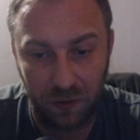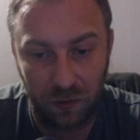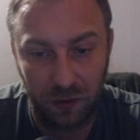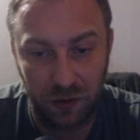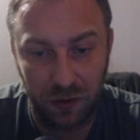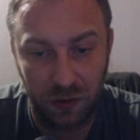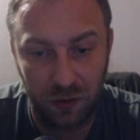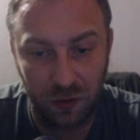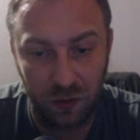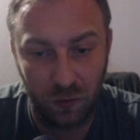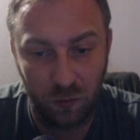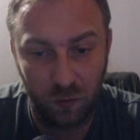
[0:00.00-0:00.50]

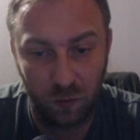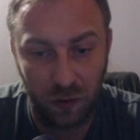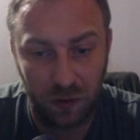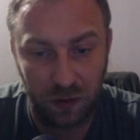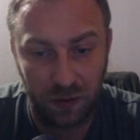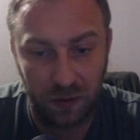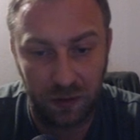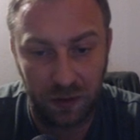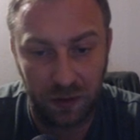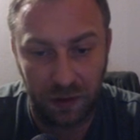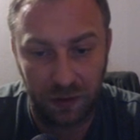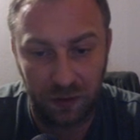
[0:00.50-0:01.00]
continue with
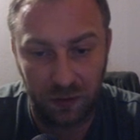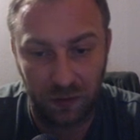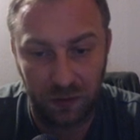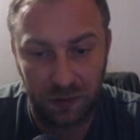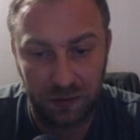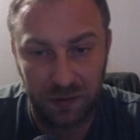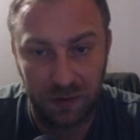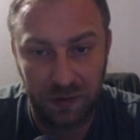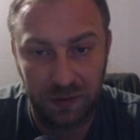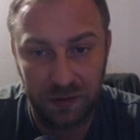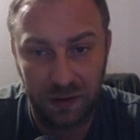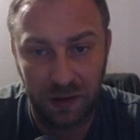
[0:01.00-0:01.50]
knight on
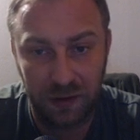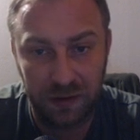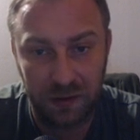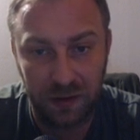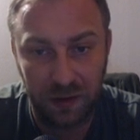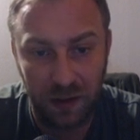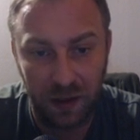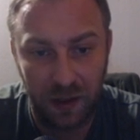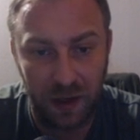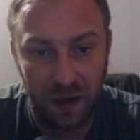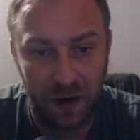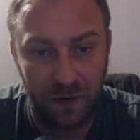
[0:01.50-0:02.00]
c6.
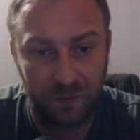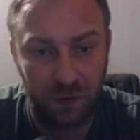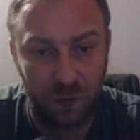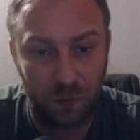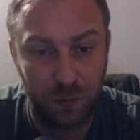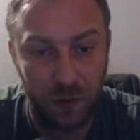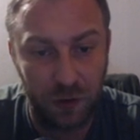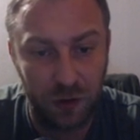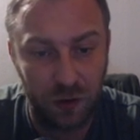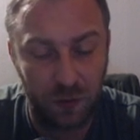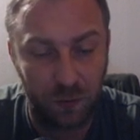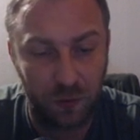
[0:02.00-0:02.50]
After
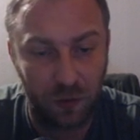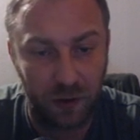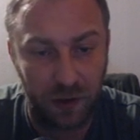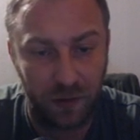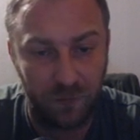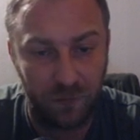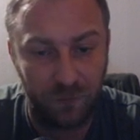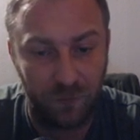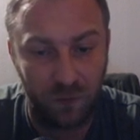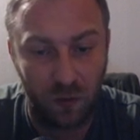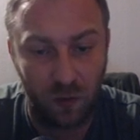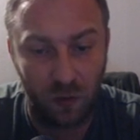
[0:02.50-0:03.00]
bishop on
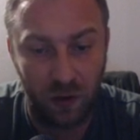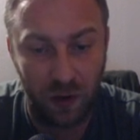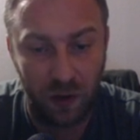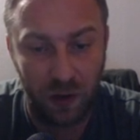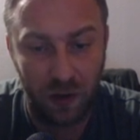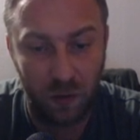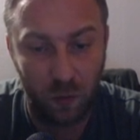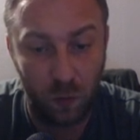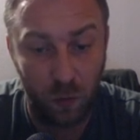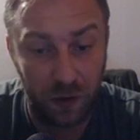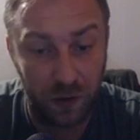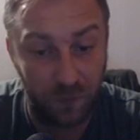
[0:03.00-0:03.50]
f4,
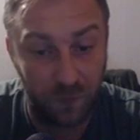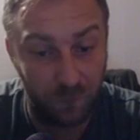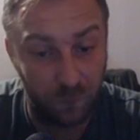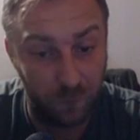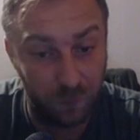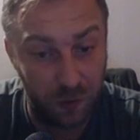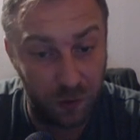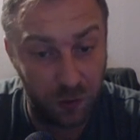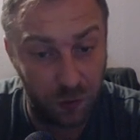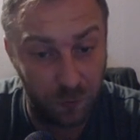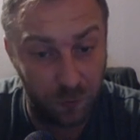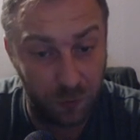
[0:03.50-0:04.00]
we
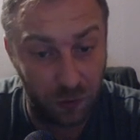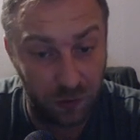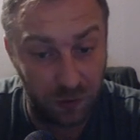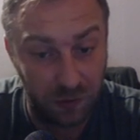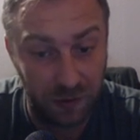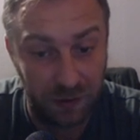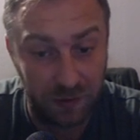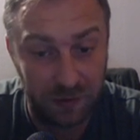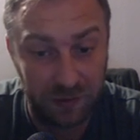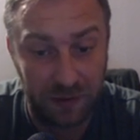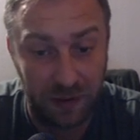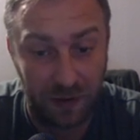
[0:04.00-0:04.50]
have bishop on
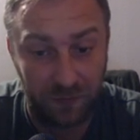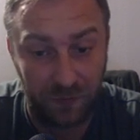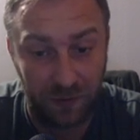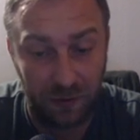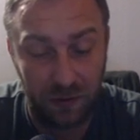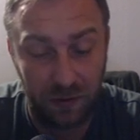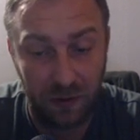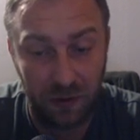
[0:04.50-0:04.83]
d7.